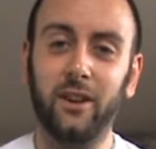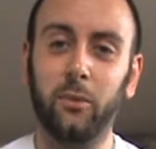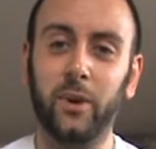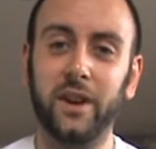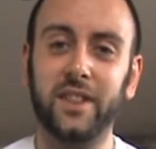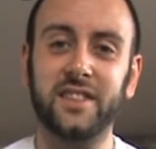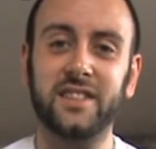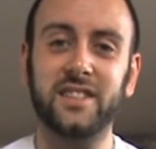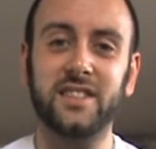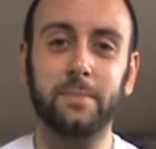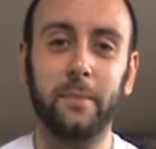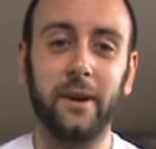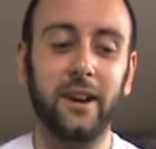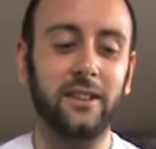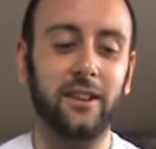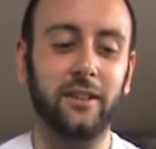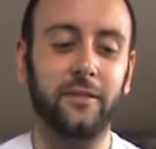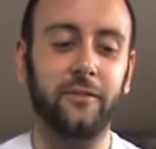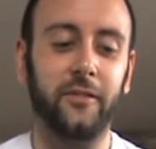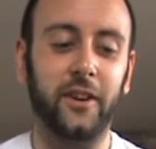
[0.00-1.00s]
with
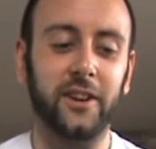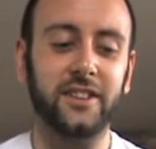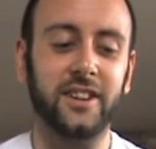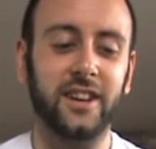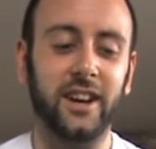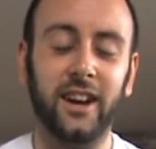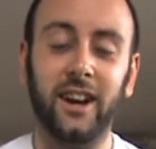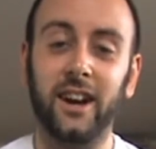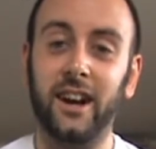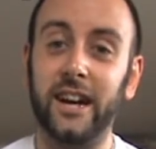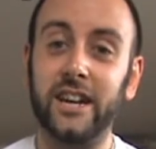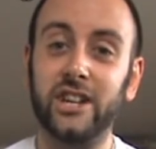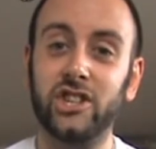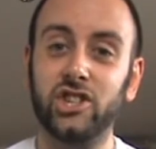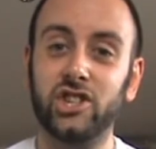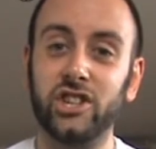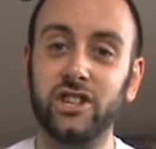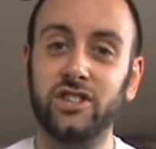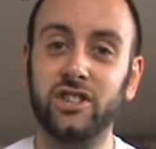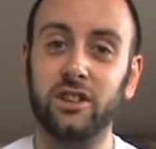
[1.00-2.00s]
Smirnoff vodka, I
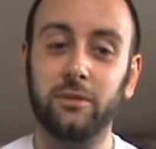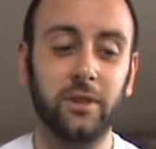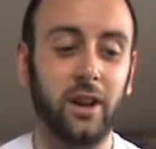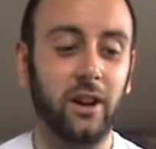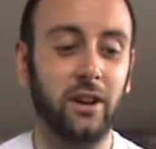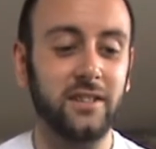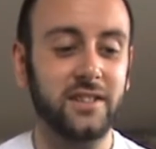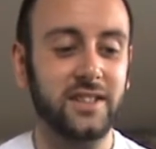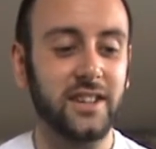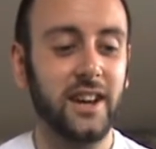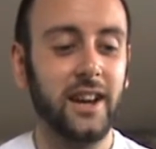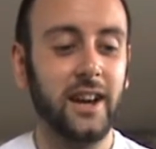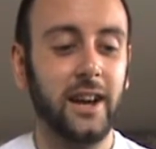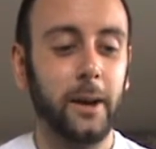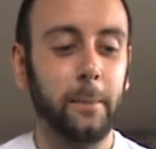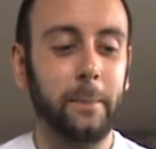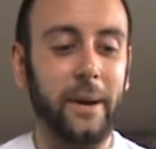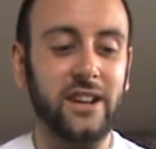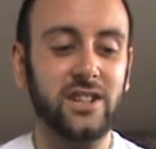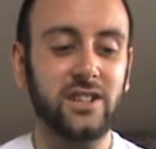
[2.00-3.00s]
shit you not,
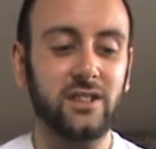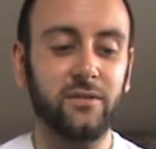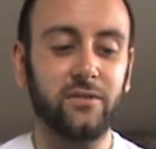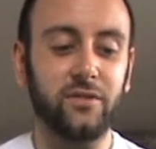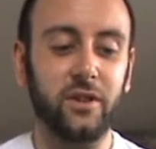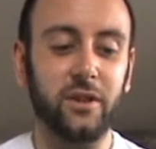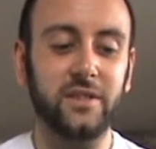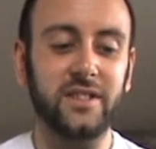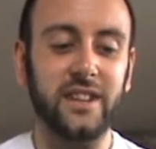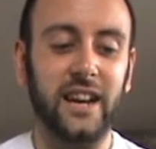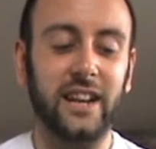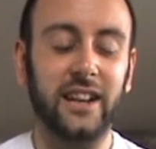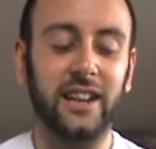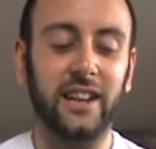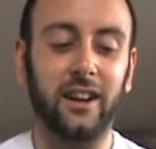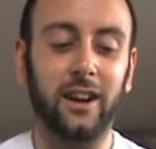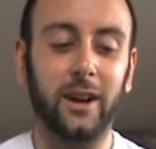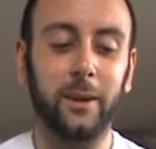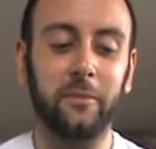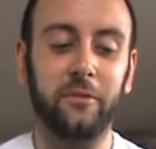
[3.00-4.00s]
passion fruit and
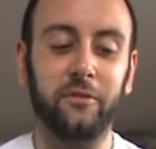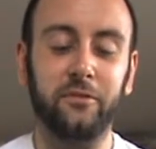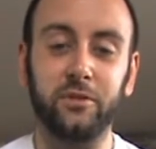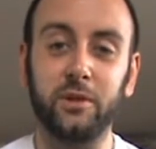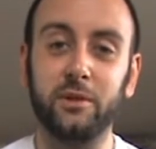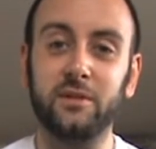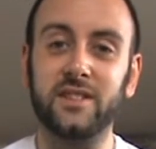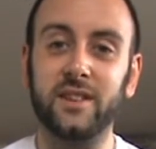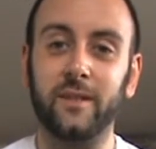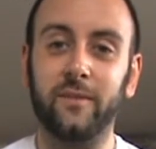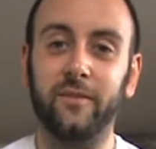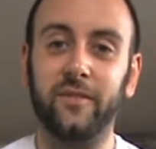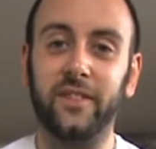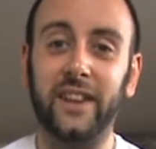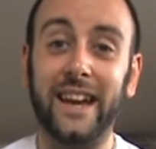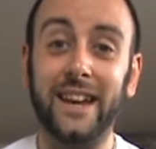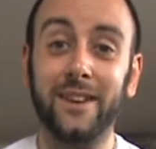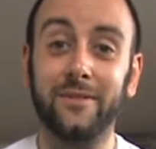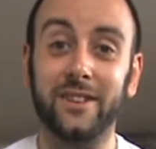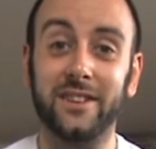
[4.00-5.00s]
lime fruit
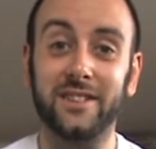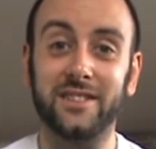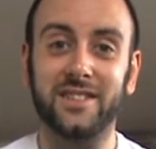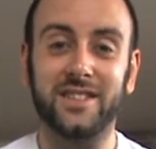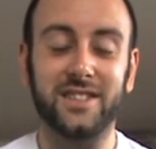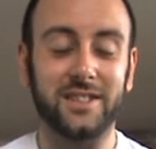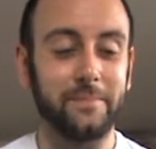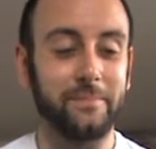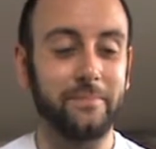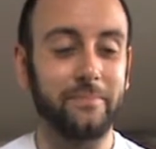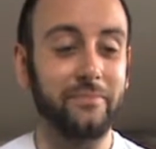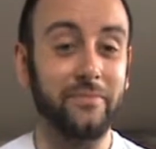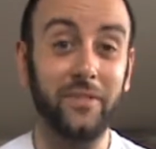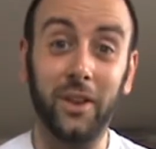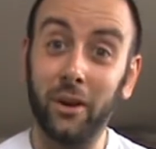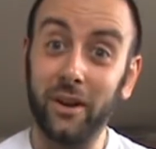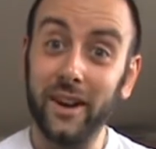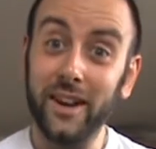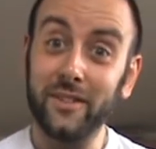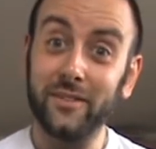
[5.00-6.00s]
flavours.
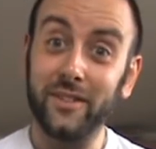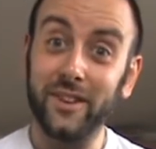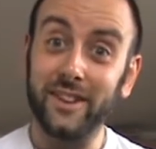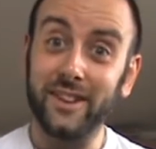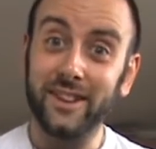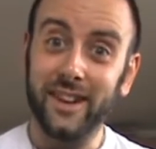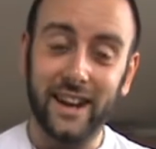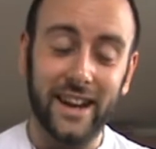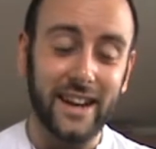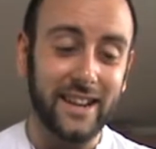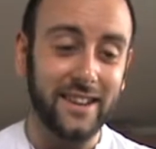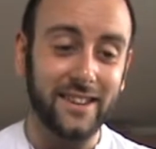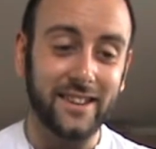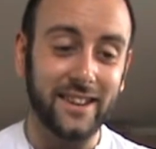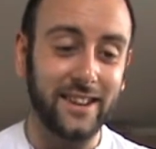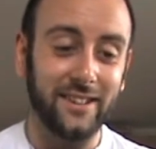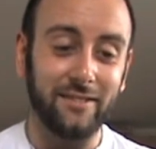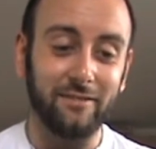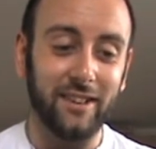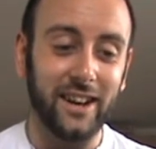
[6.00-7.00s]
Not even
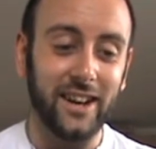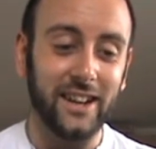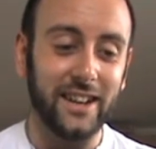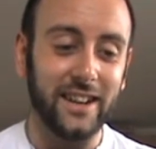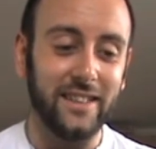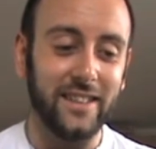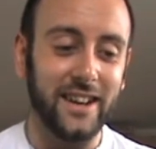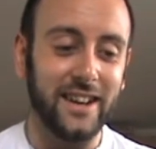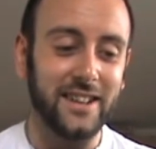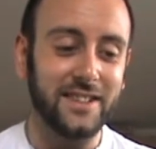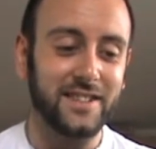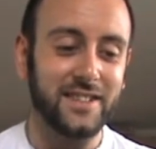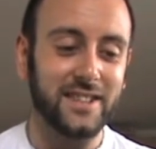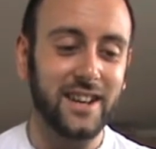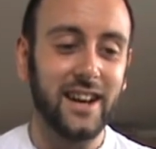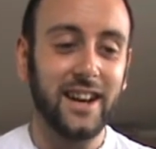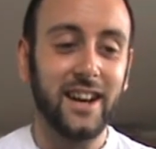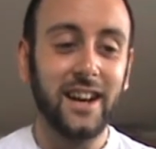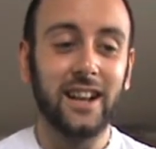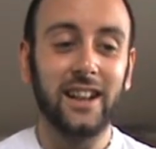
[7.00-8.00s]
anything real in this.
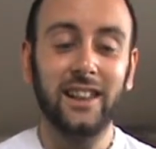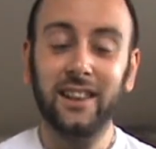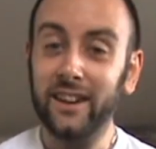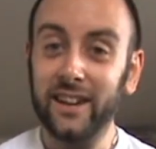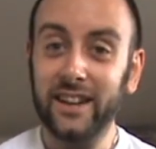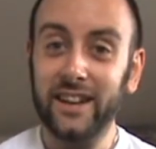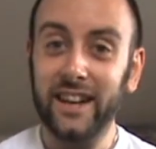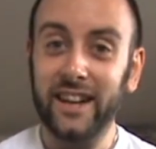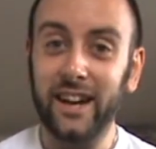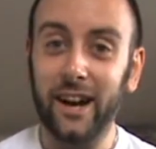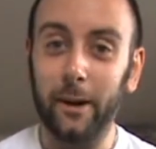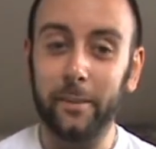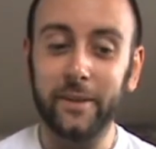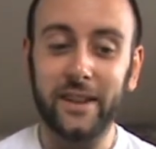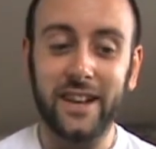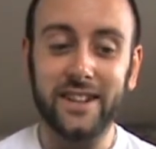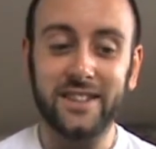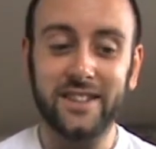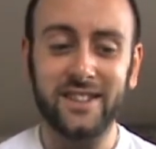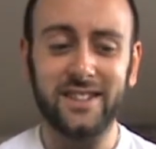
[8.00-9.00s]
Lightly
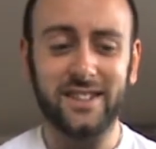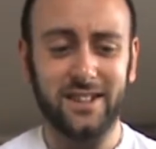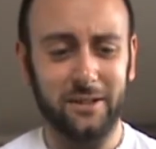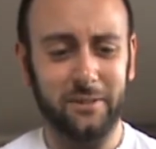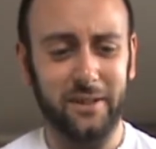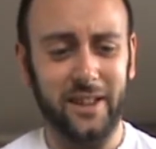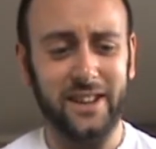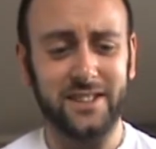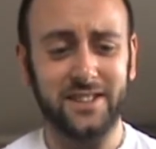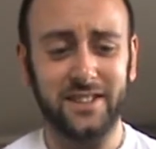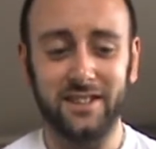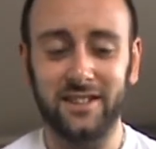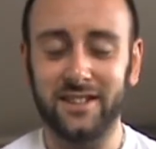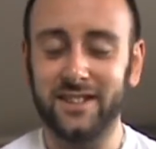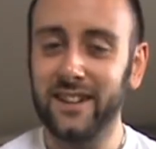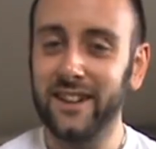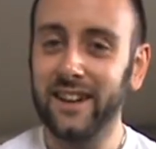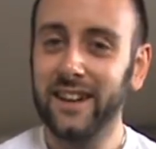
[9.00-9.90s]
carbonated. Oh, that's good.